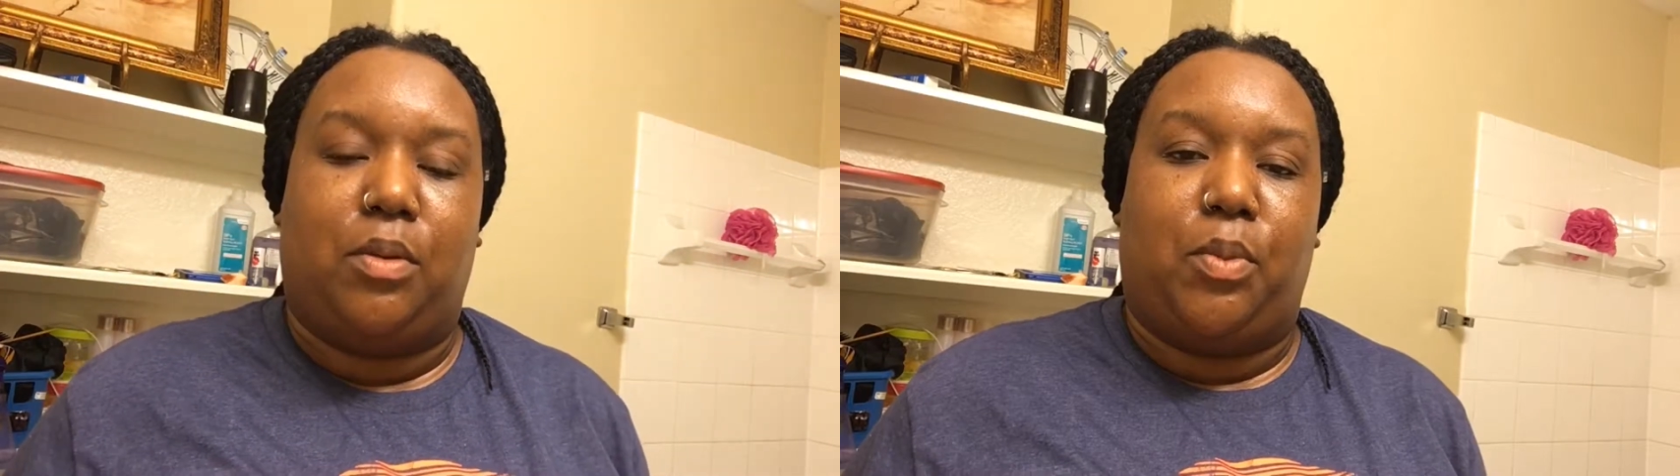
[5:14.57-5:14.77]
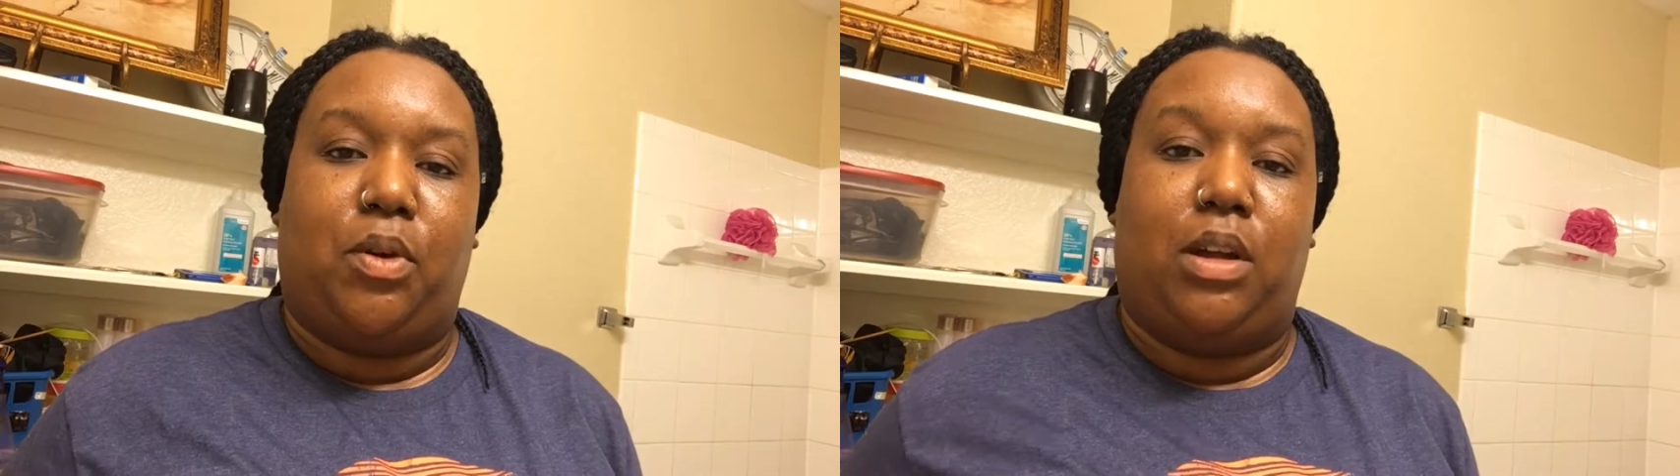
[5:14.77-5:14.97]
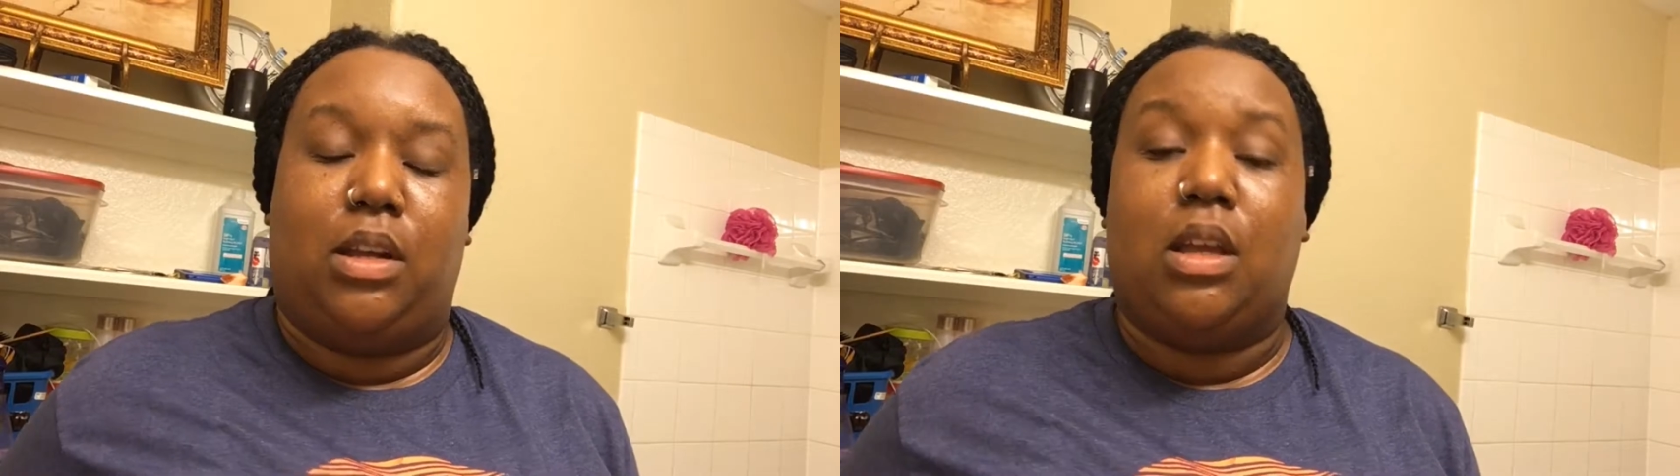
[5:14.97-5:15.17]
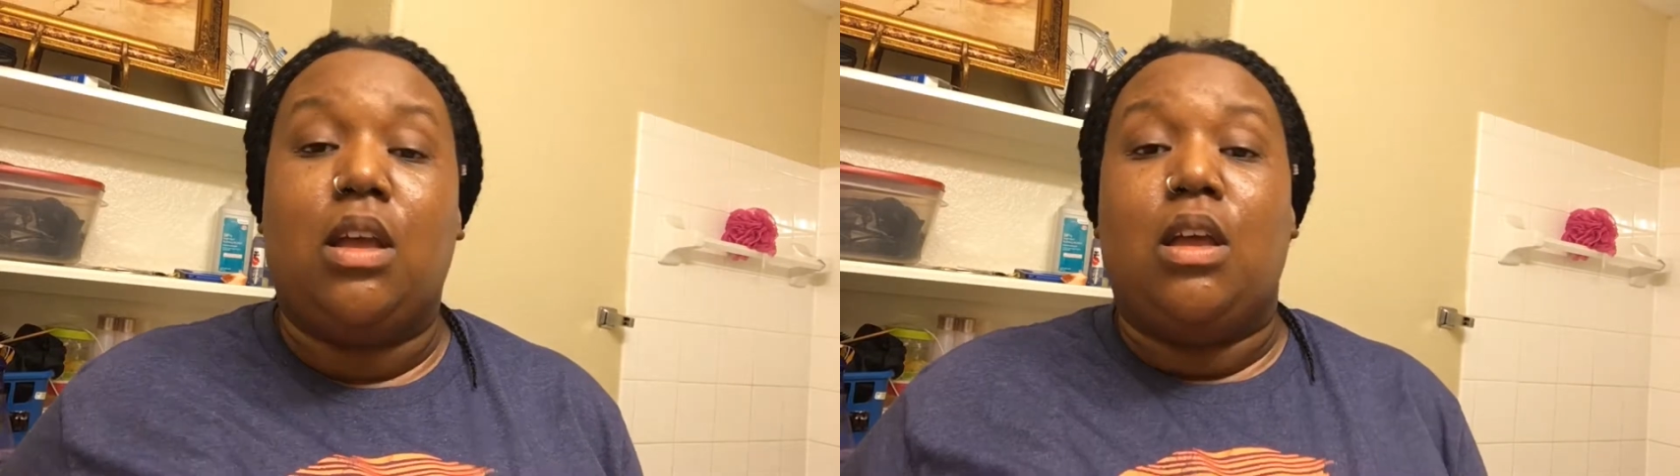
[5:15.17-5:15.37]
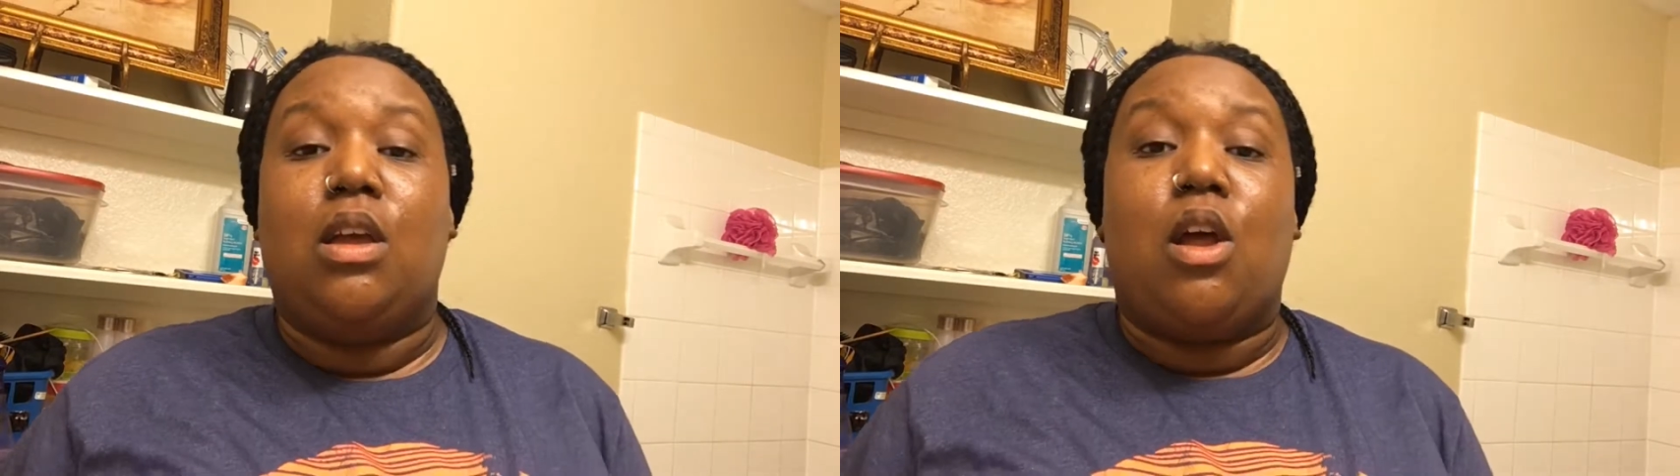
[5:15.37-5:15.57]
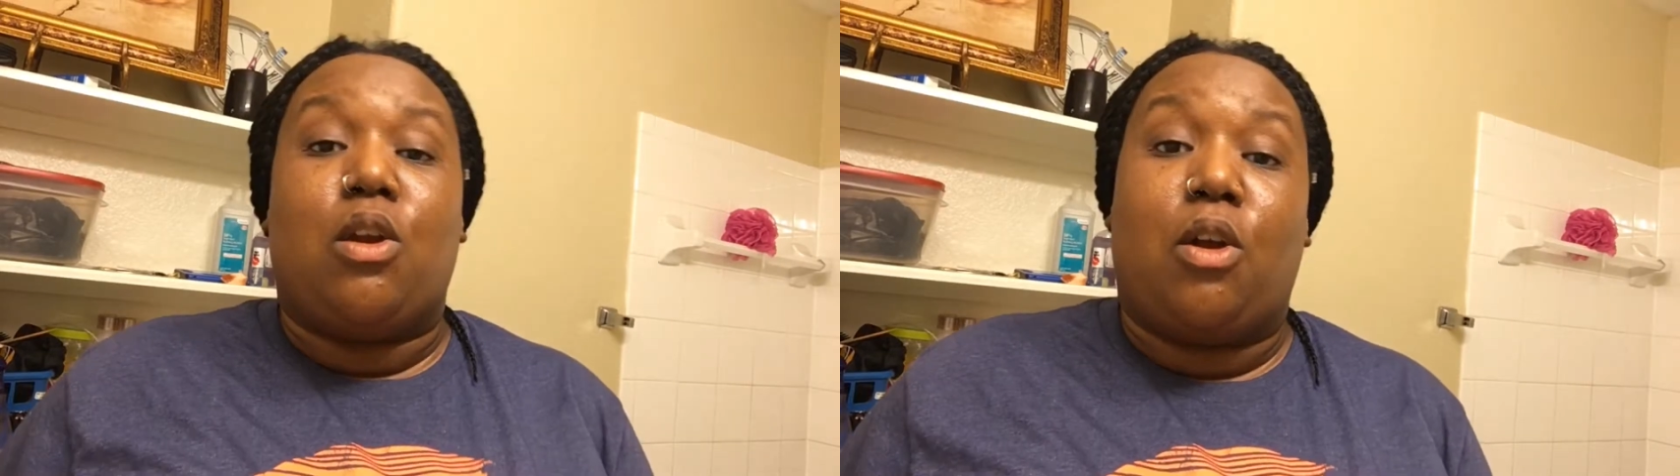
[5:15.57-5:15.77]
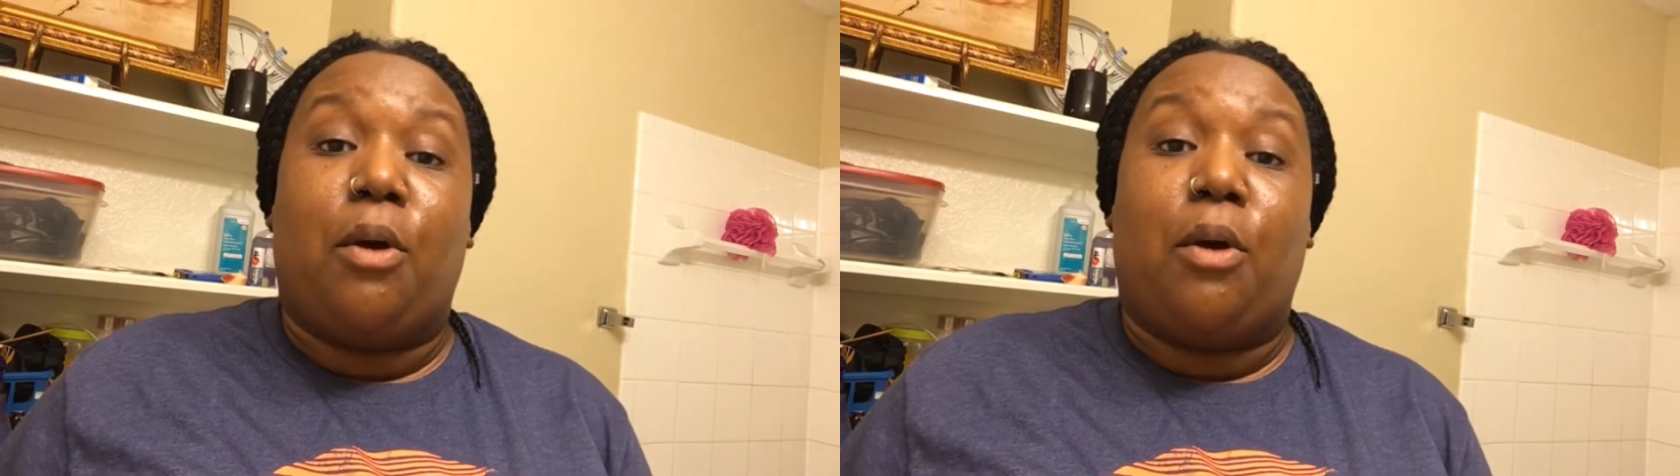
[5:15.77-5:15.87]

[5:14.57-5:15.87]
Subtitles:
the morning.